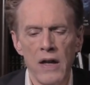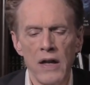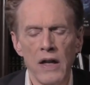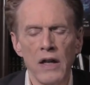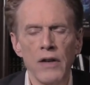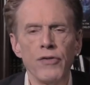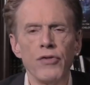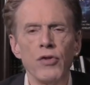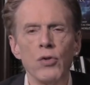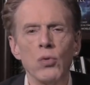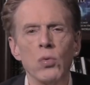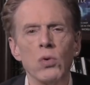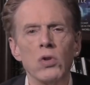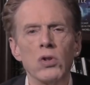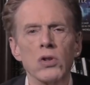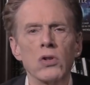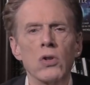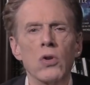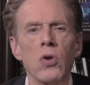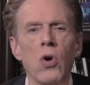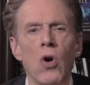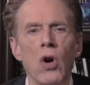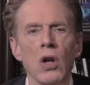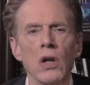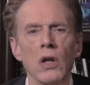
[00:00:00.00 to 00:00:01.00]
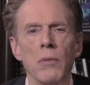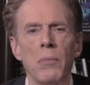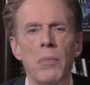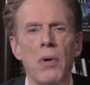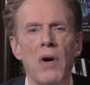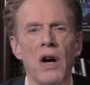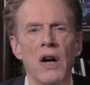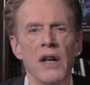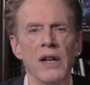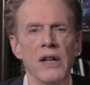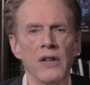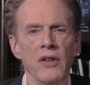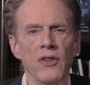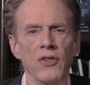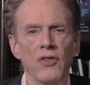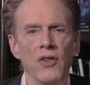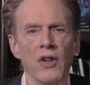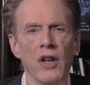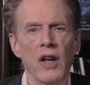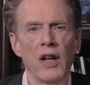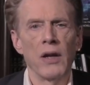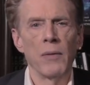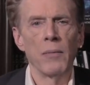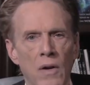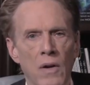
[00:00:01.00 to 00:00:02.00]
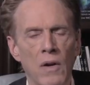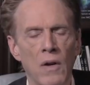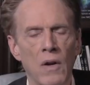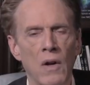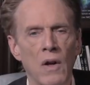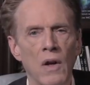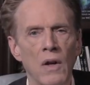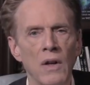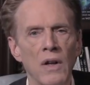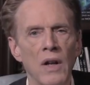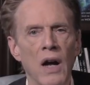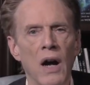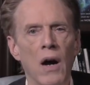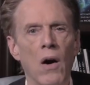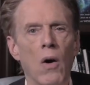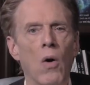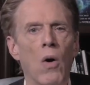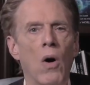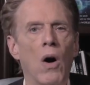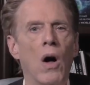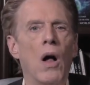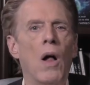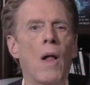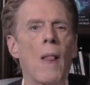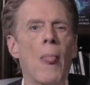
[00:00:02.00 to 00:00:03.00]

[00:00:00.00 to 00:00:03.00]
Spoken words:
if you will call upon His name. Now,